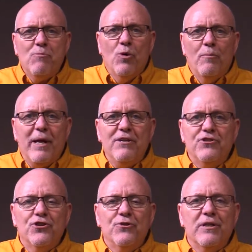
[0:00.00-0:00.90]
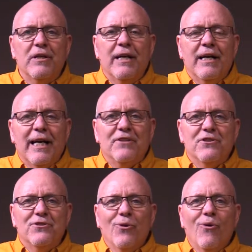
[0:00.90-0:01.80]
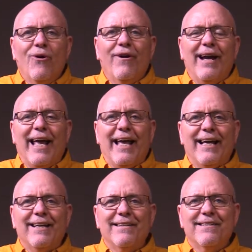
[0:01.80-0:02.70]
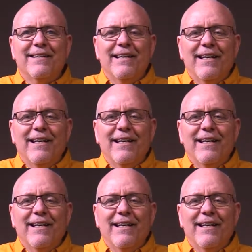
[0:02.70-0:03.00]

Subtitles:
will meet you at the door and